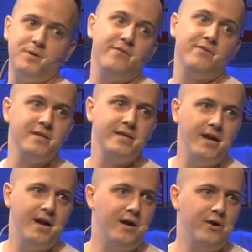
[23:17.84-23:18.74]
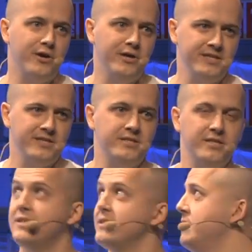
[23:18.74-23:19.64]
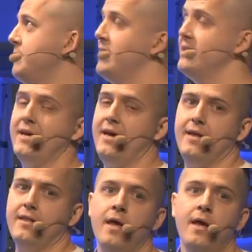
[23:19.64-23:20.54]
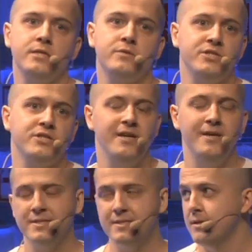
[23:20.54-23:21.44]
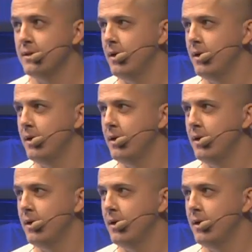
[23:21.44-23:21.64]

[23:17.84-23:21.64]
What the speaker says: privately, here are our contact details, emails, and Twitter names.